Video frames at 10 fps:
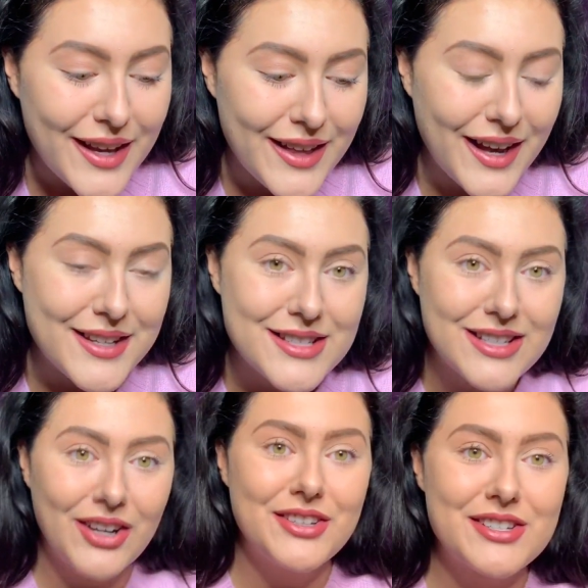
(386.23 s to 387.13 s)
That is
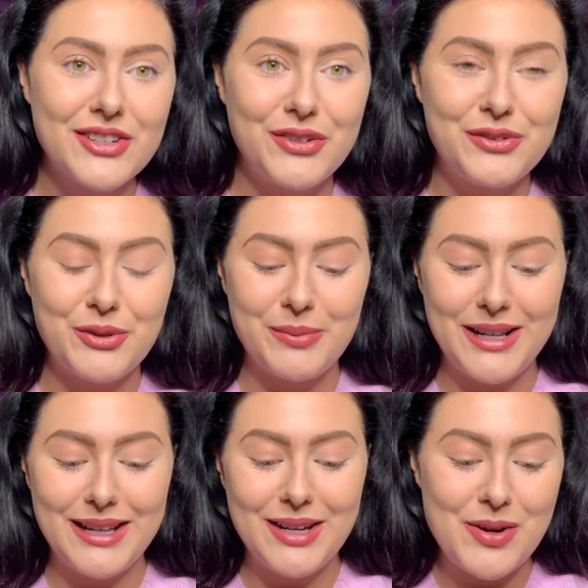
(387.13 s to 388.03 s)
so soft on my
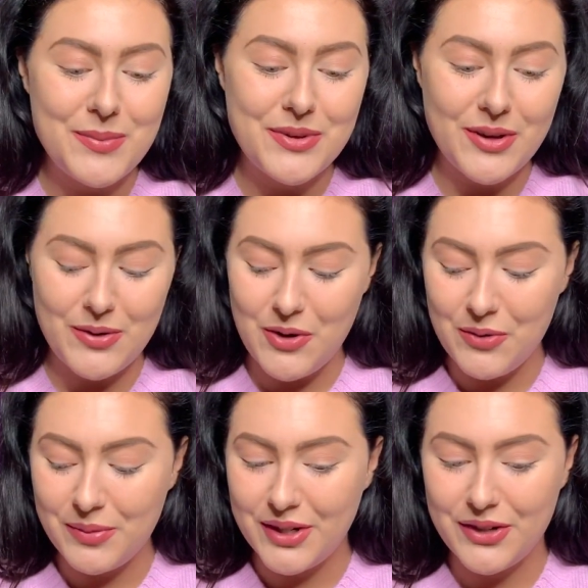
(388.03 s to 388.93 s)
lips.
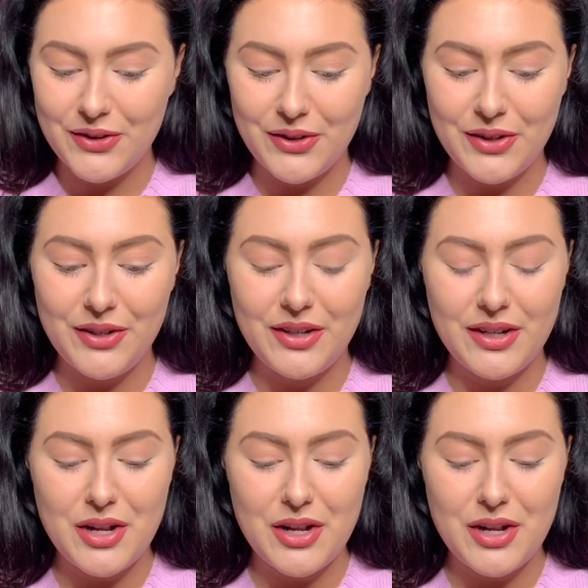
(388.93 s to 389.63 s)
Oh my god.